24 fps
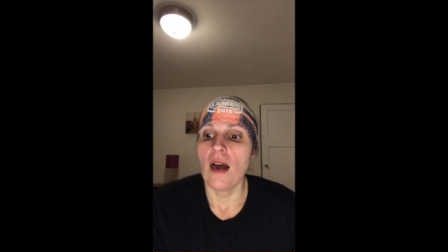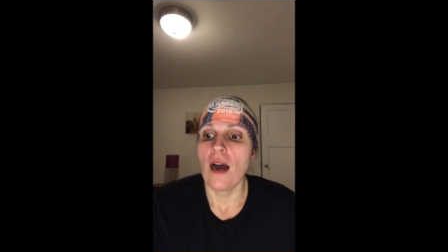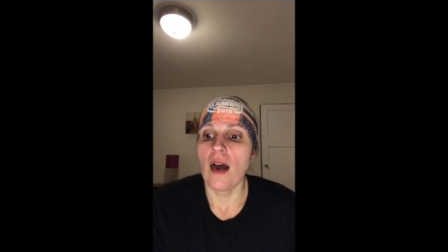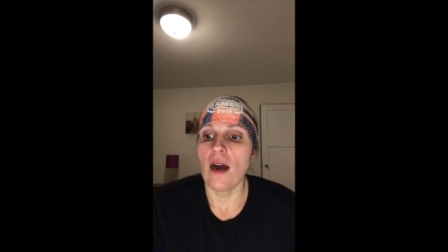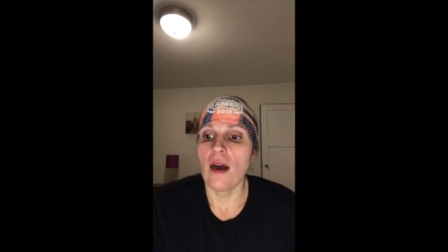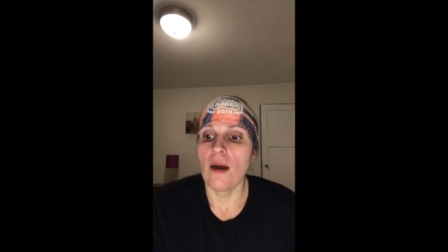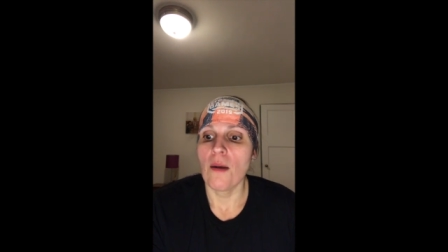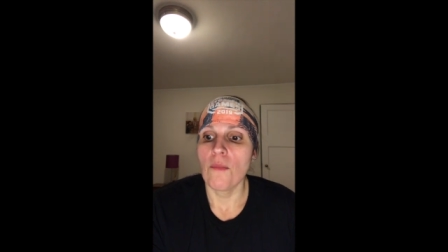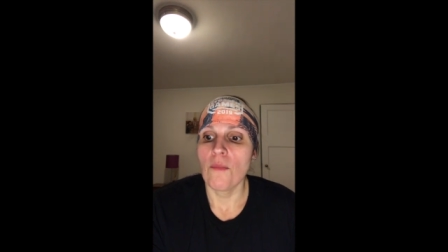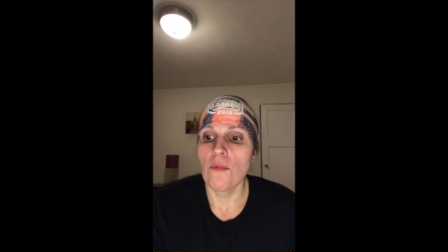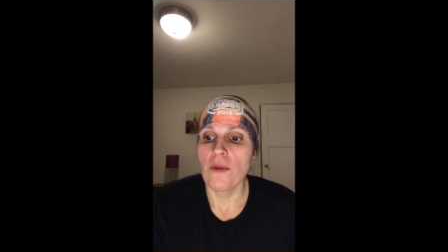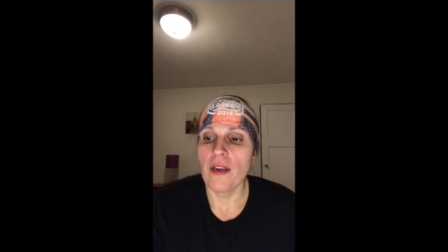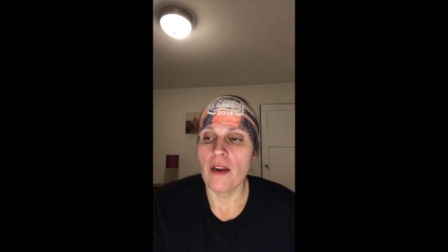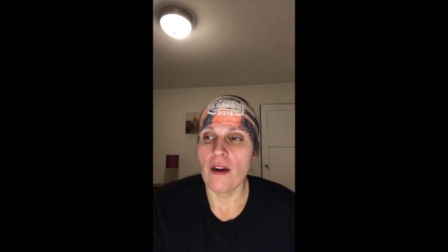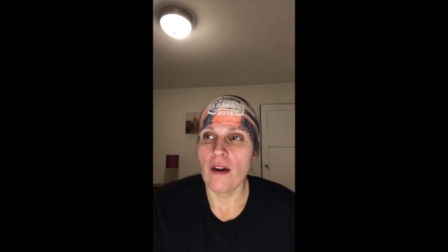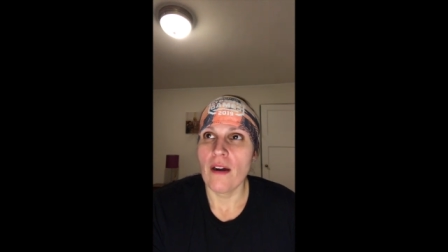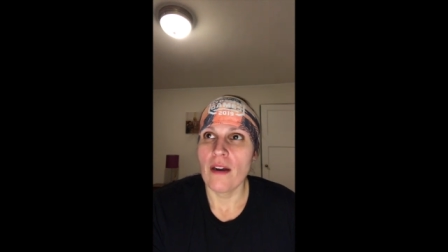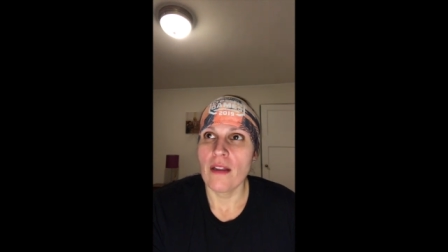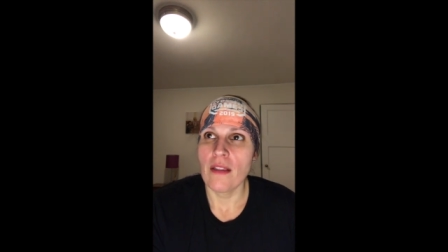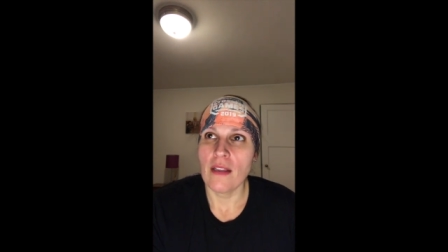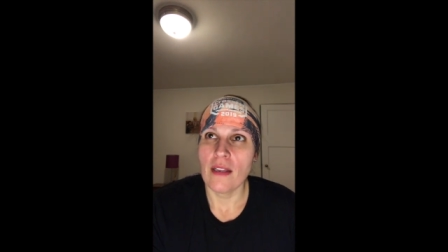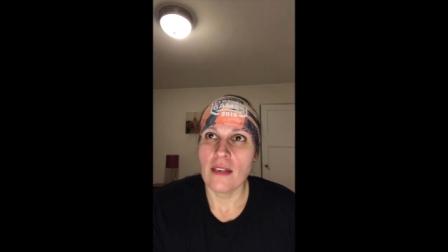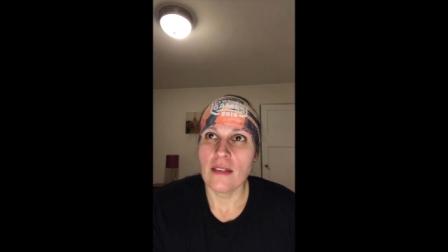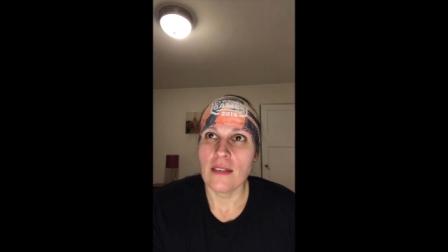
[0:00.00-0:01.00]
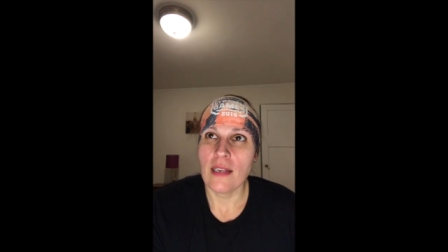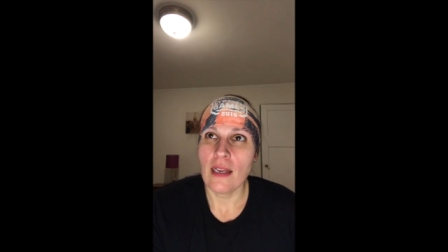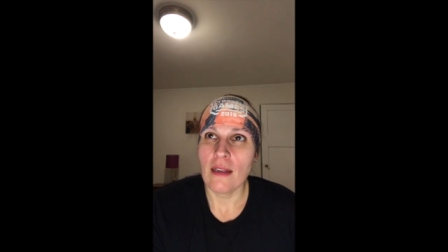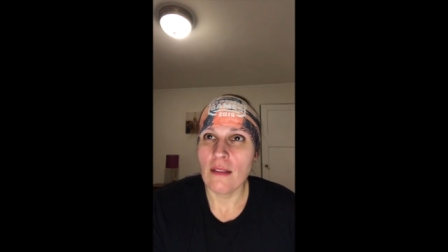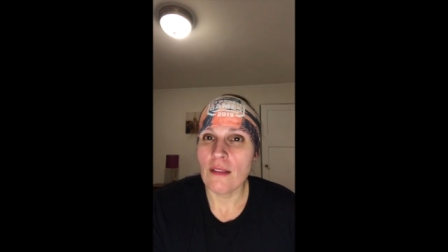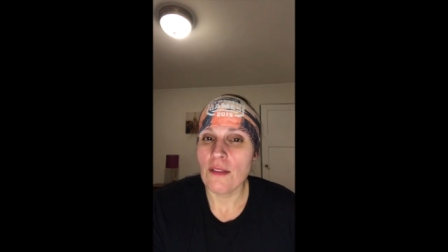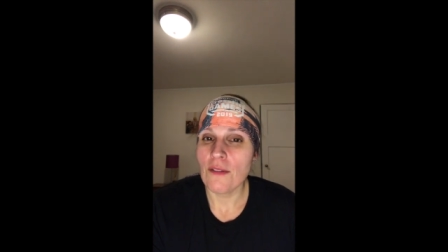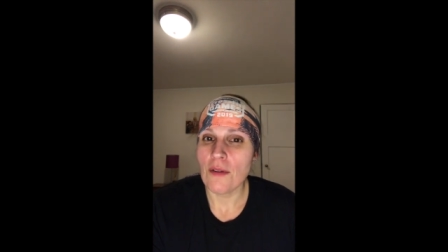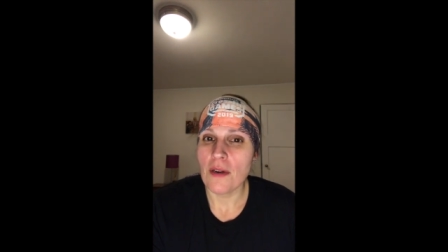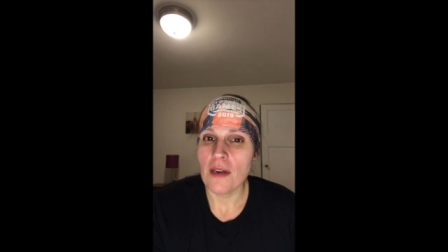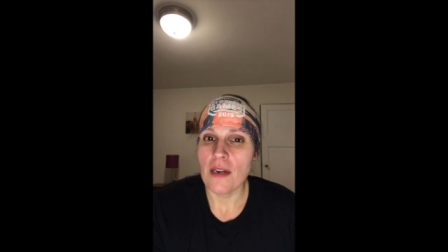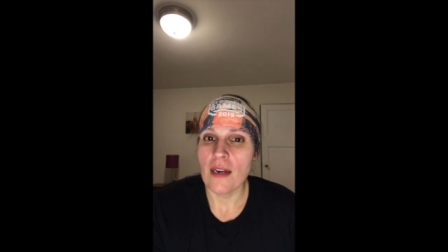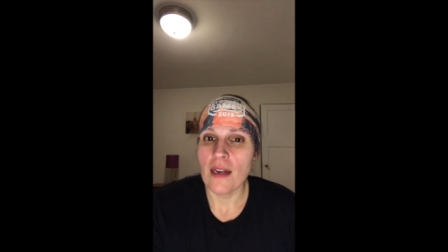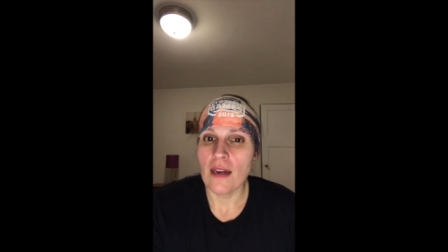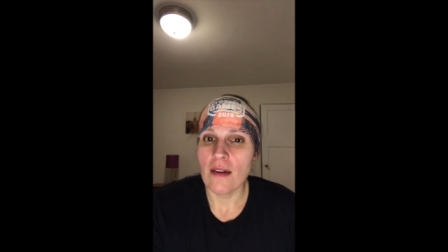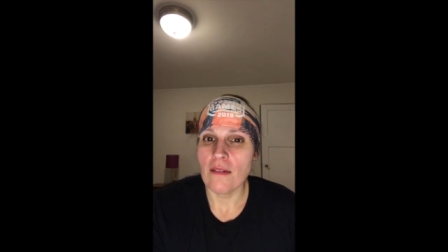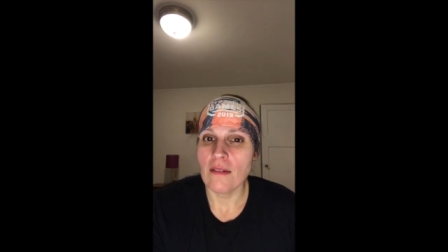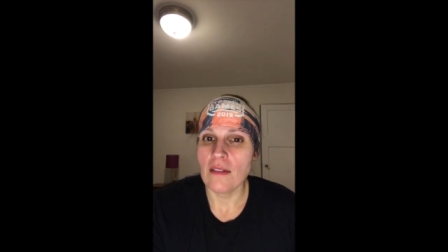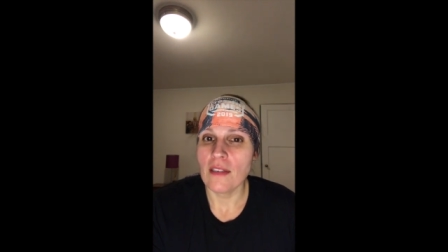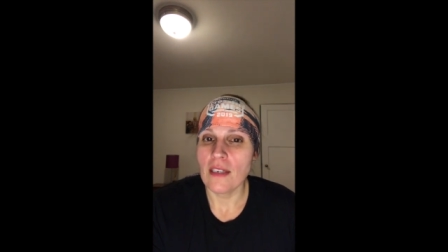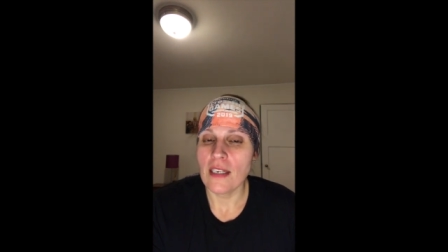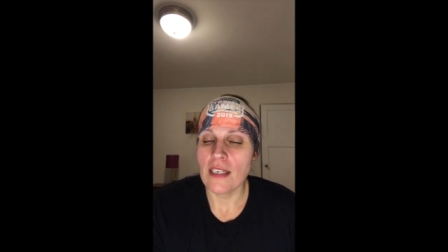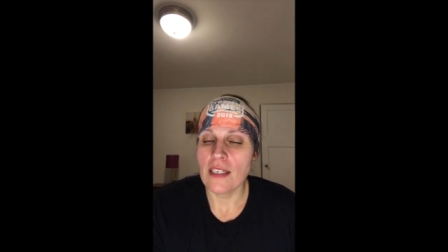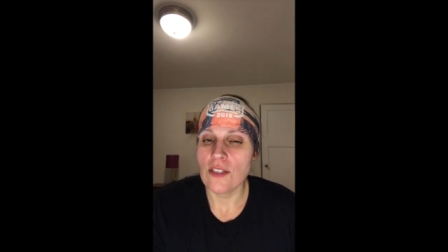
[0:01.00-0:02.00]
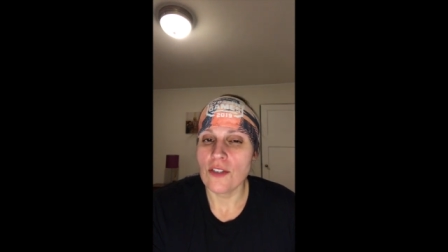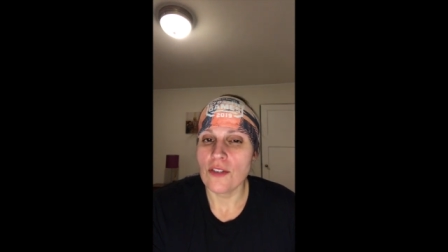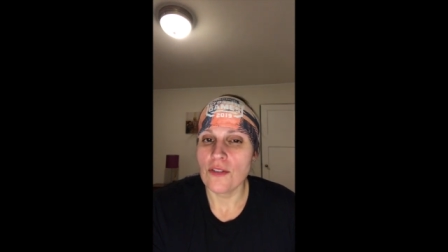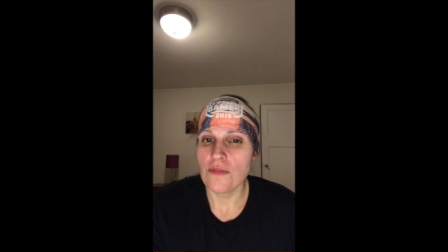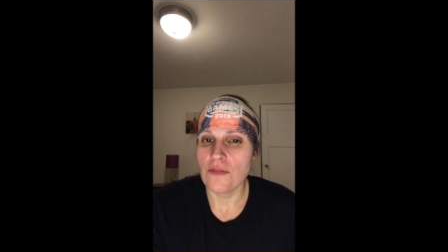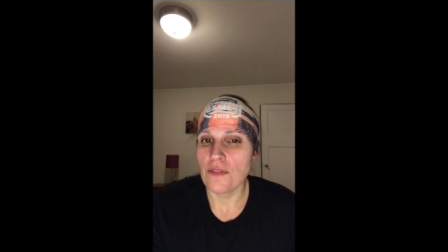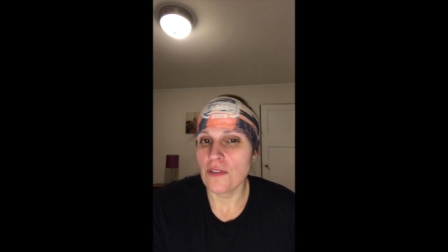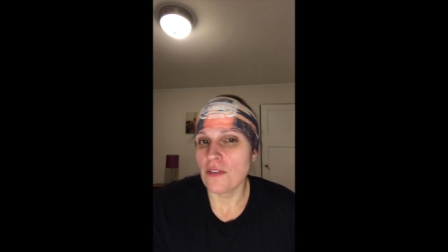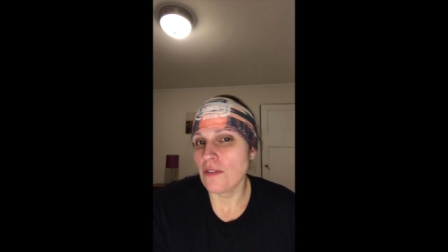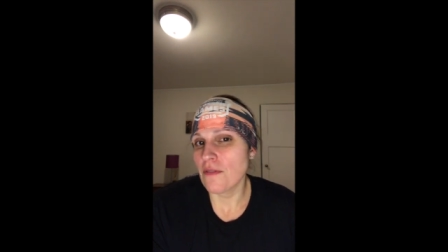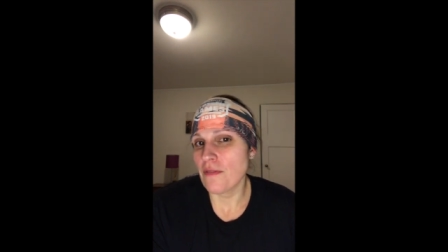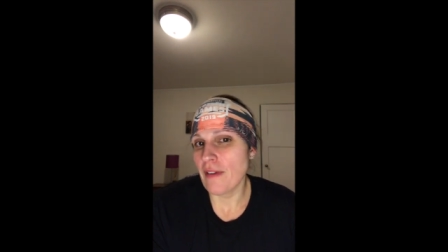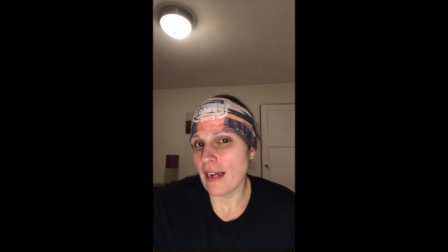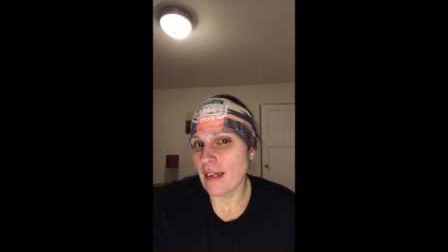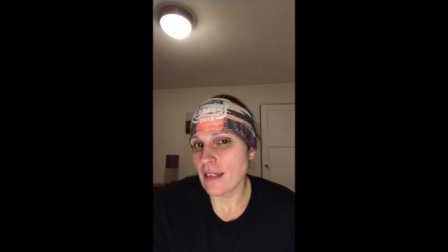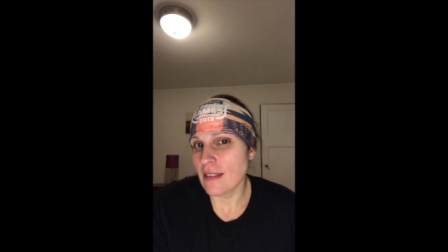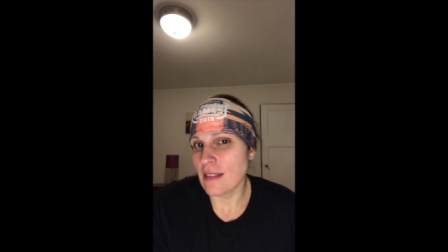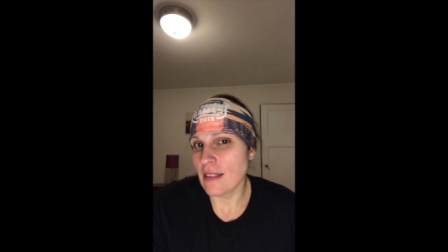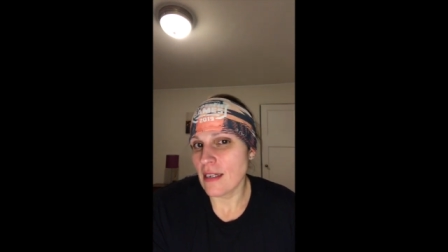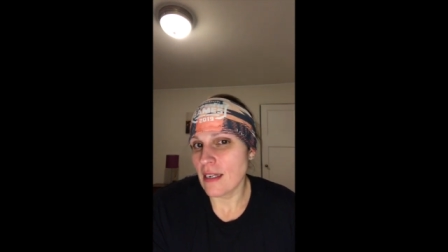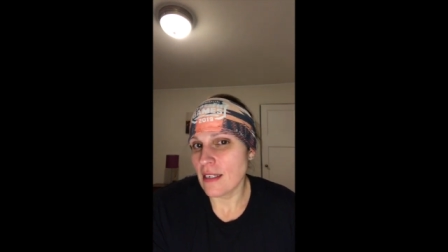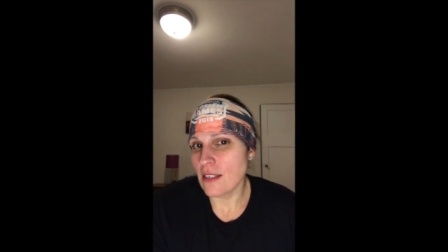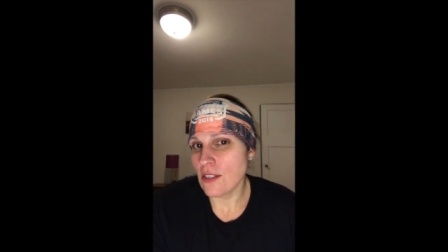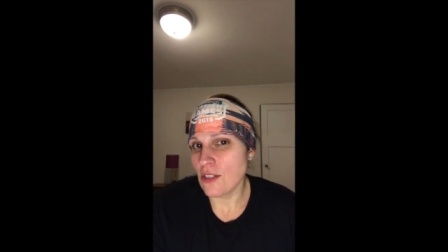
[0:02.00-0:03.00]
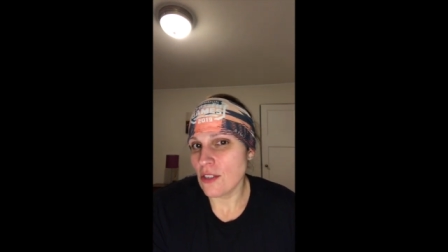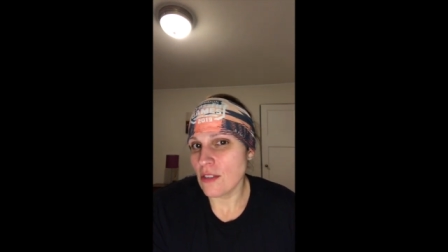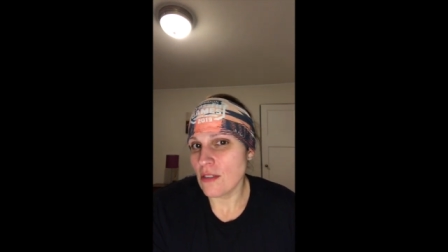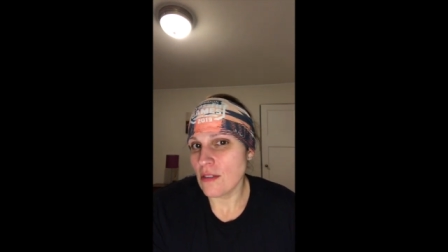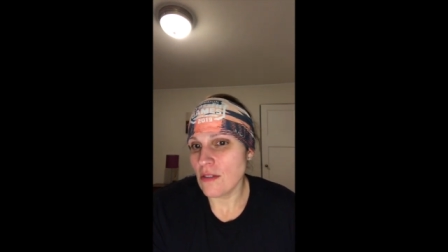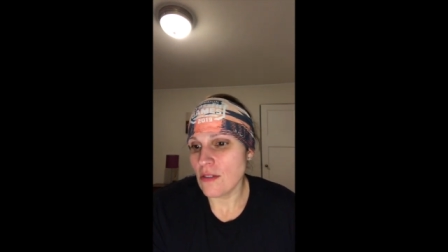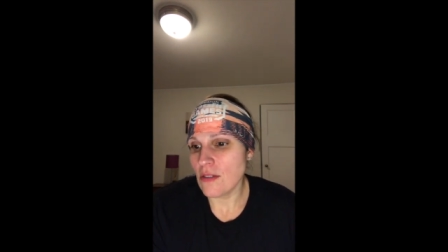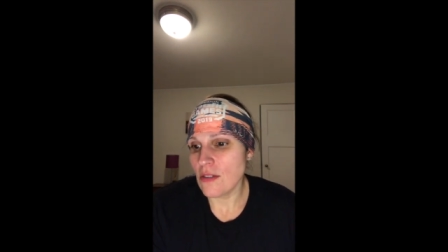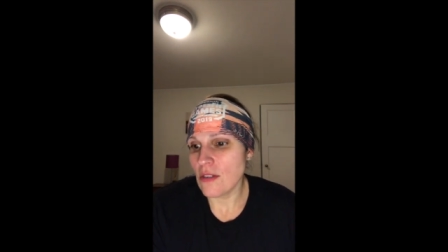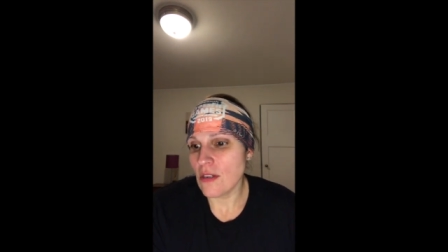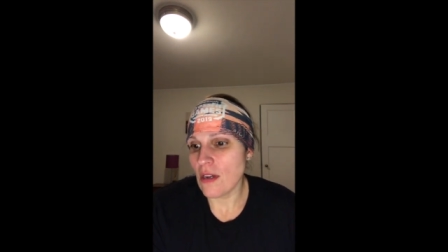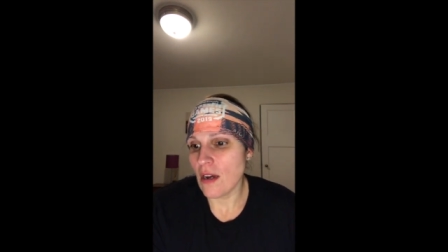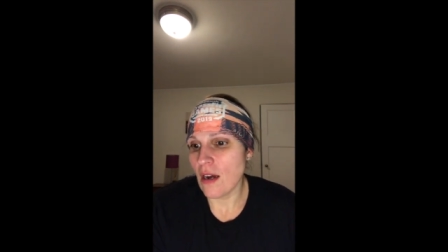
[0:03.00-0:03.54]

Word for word: Um, we are, I think, 10th right now in the nation for vaccinations.